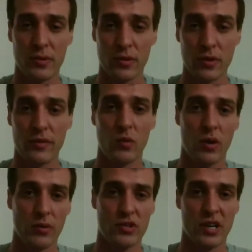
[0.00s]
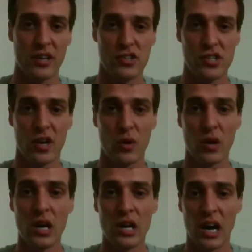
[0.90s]
trying to prove and what we're
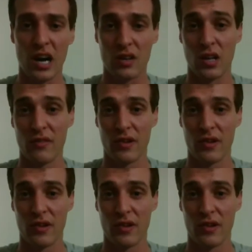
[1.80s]
trying to show